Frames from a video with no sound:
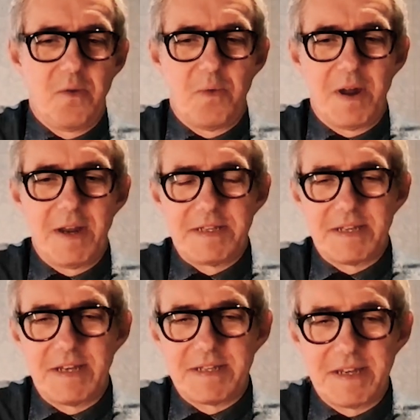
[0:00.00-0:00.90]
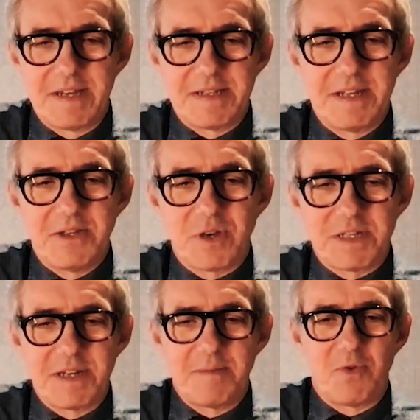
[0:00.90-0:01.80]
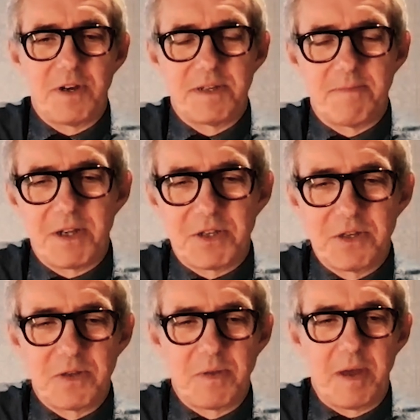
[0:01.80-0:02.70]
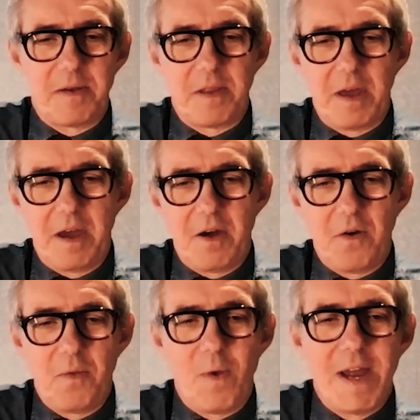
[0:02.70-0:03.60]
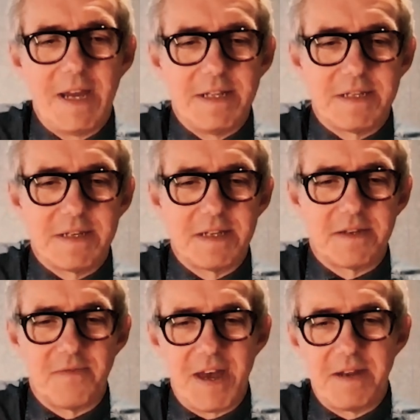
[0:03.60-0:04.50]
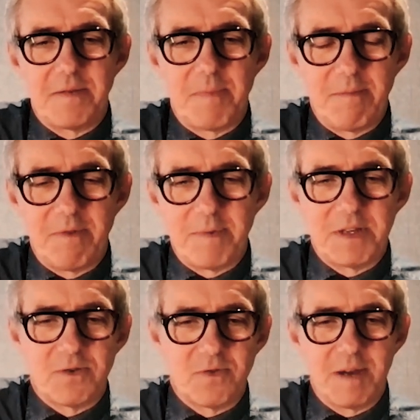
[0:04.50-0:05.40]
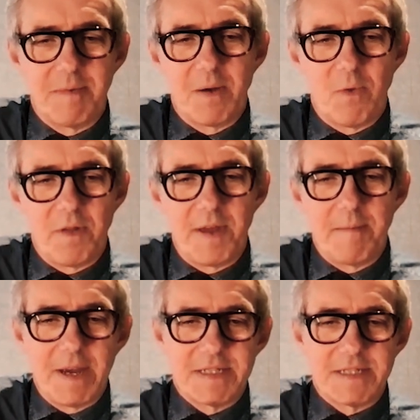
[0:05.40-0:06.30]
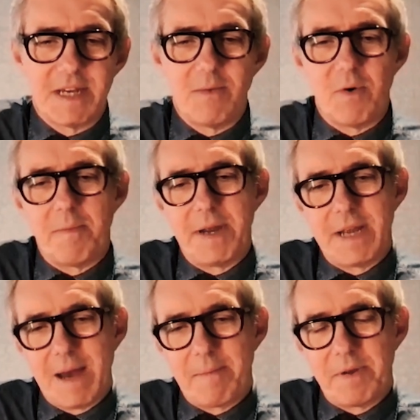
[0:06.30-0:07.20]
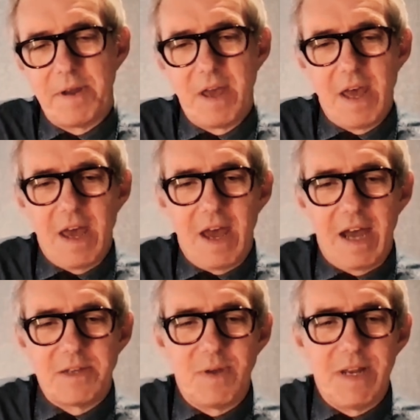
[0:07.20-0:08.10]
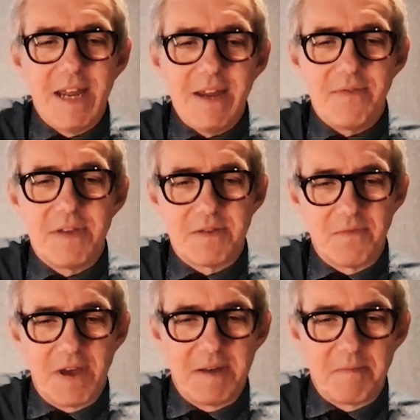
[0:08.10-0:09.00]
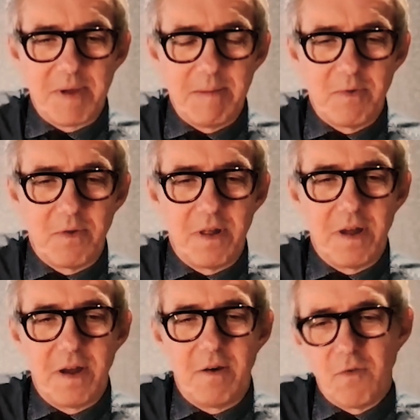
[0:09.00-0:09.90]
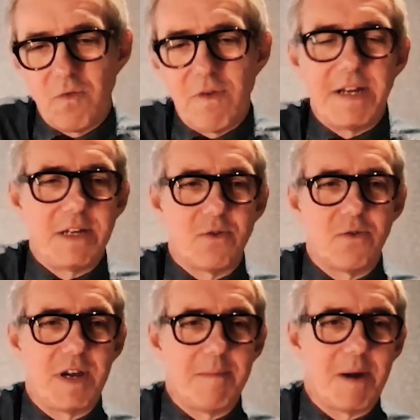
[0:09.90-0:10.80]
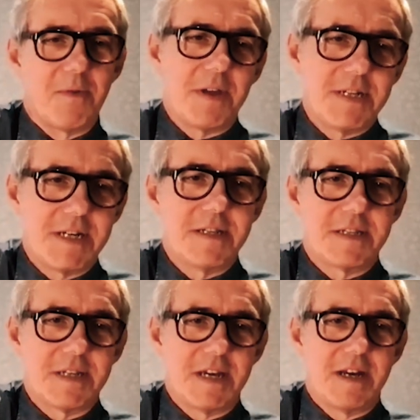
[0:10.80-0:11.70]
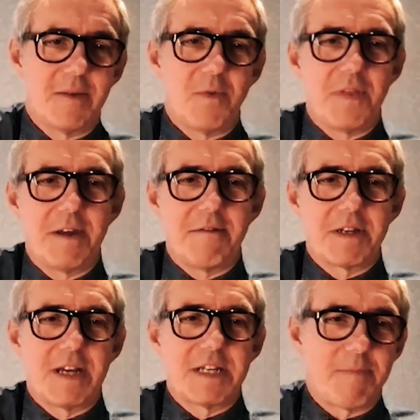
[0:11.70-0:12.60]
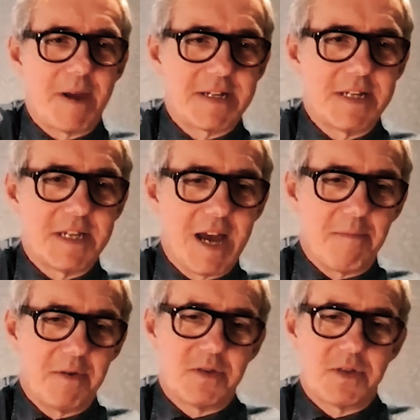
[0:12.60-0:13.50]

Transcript: Well, it's, it's, it's an interesting point. As much as that uh, on the way into this event, people have been talking about what they may see, what may happen. As we leave this event, people are already talking about what they didn't see and what they yeah. expected to happen.